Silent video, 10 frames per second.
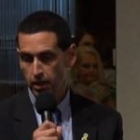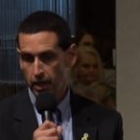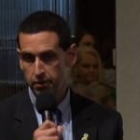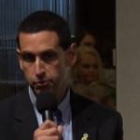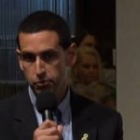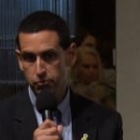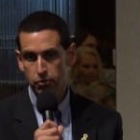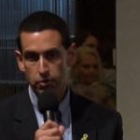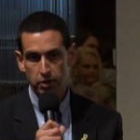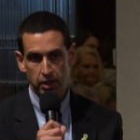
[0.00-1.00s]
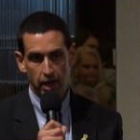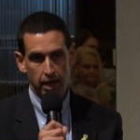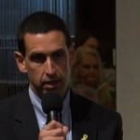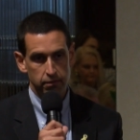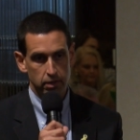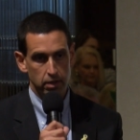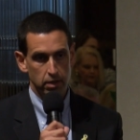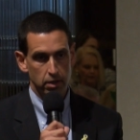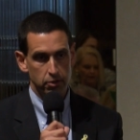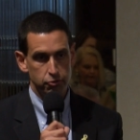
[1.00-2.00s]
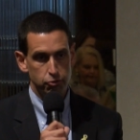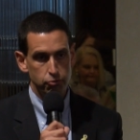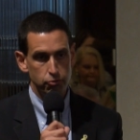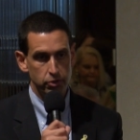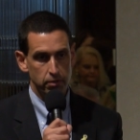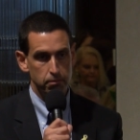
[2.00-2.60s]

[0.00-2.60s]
And this was really kind of truly a